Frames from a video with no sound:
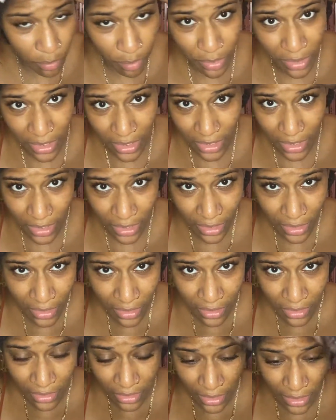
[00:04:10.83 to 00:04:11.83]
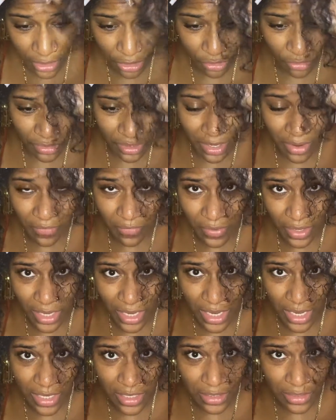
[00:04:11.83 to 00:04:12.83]
B in your left
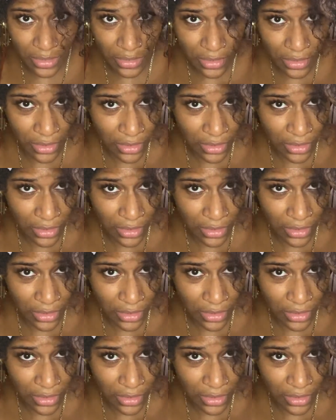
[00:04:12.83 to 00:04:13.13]
hand